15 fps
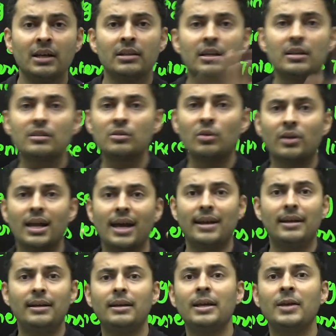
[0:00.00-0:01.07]
There is no
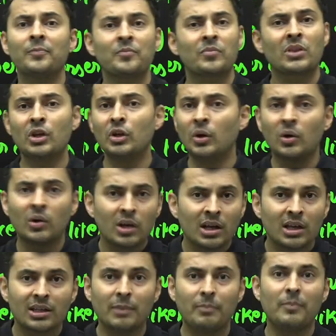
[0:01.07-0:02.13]
guarantee, you know,
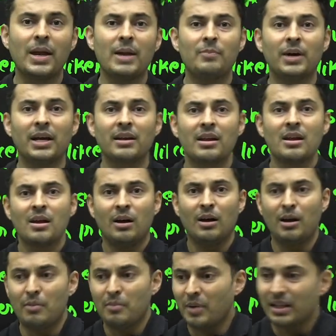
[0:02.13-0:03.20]
the paper,
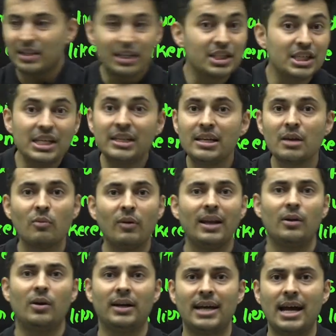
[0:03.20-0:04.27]
the cheating
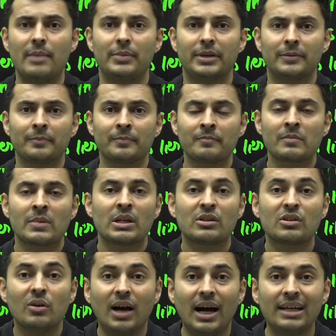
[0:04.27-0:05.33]
will not happen.
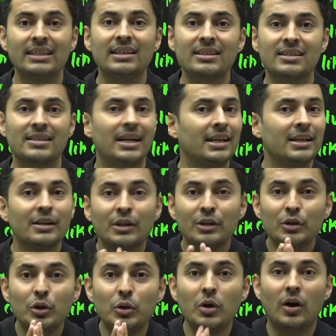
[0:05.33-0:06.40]
So understand,
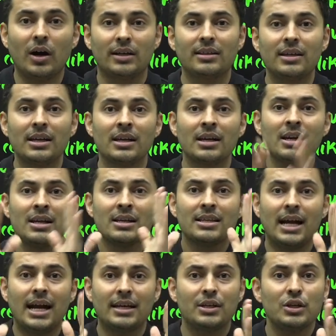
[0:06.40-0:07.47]
do not think
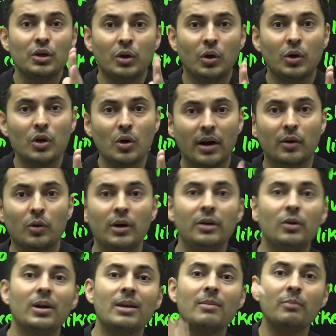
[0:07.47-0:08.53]
that, you know, you are going
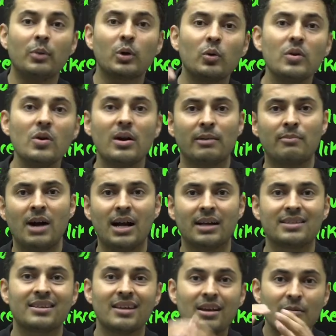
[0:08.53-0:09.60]
to improve your
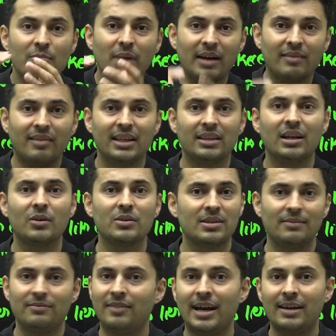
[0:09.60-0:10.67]
marks by
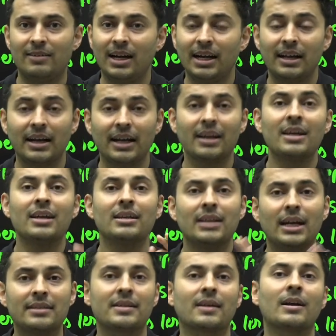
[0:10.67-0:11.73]
1,500.
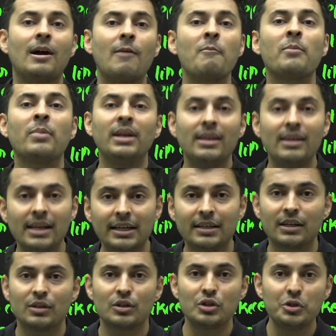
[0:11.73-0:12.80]
That's a
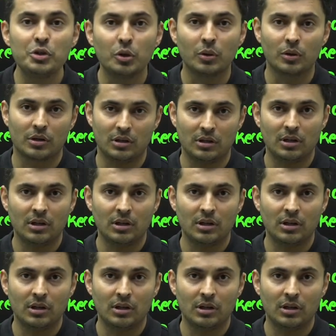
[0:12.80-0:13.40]
complete joke.